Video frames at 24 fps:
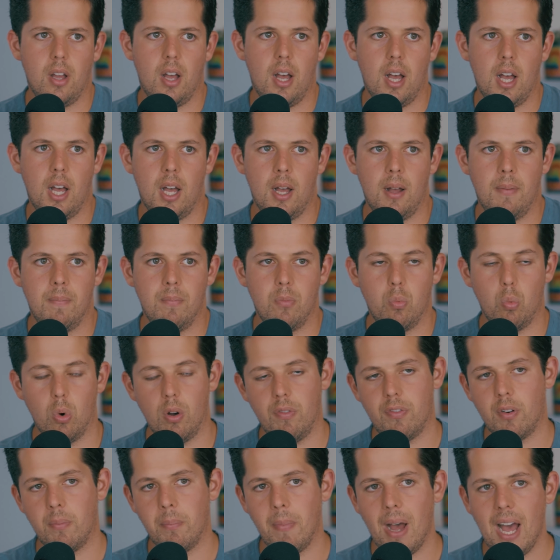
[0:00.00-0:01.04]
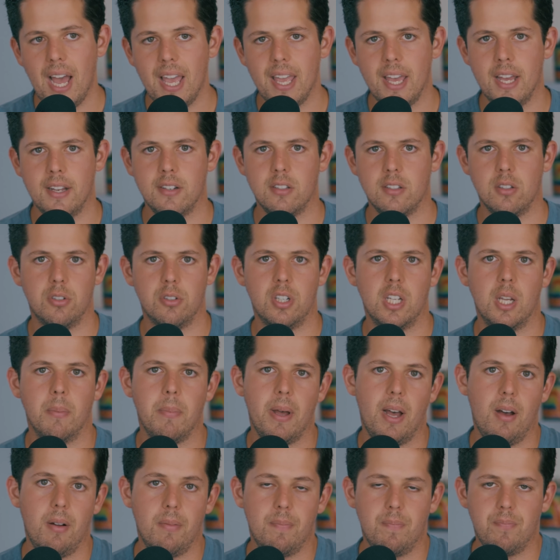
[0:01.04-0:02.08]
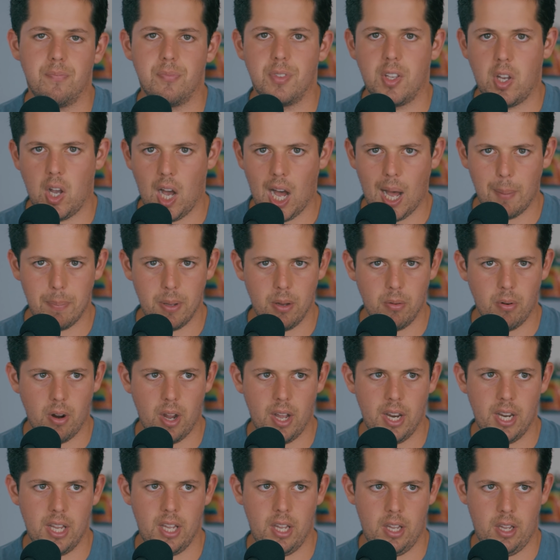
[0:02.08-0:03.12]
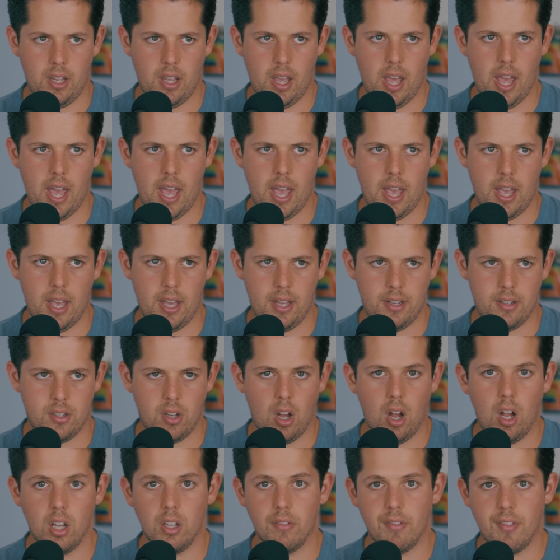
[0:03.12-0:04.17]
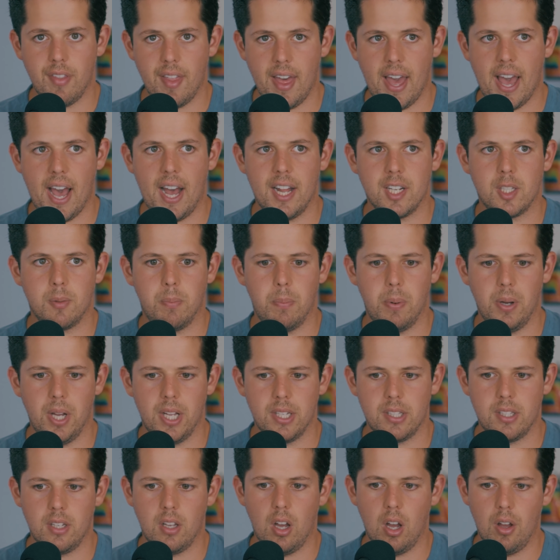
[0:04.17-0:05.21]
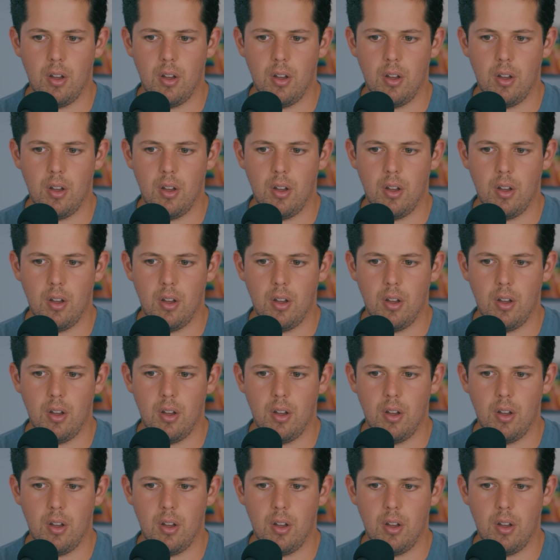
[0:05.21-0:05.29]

um, well, from my end, learning about copywriting and all of that, but